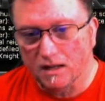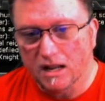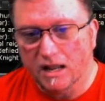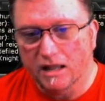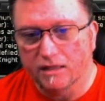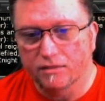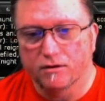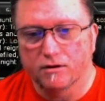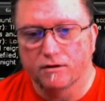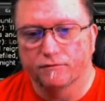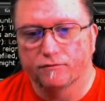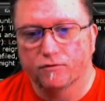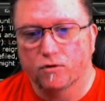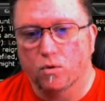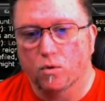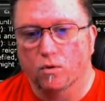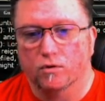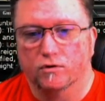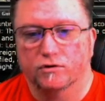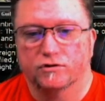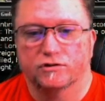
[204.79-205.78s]
And then, of
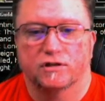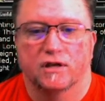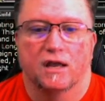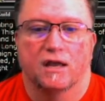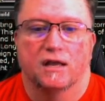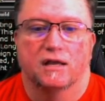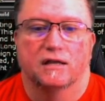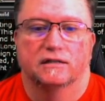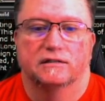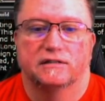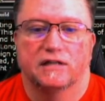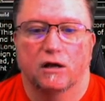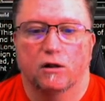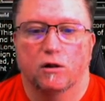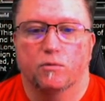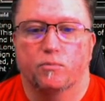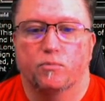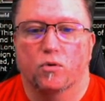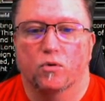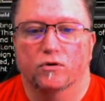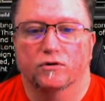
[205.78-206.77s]
course,
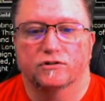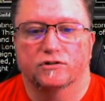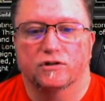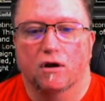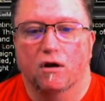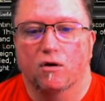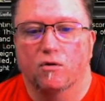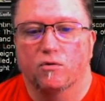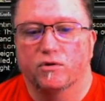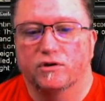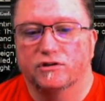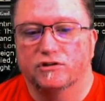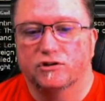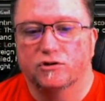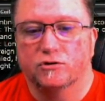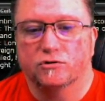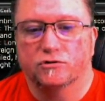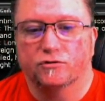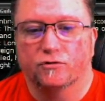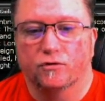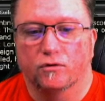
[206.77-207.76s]
Teleport's always
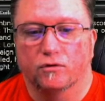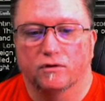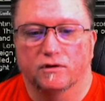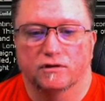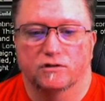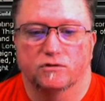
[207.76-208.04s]
useful,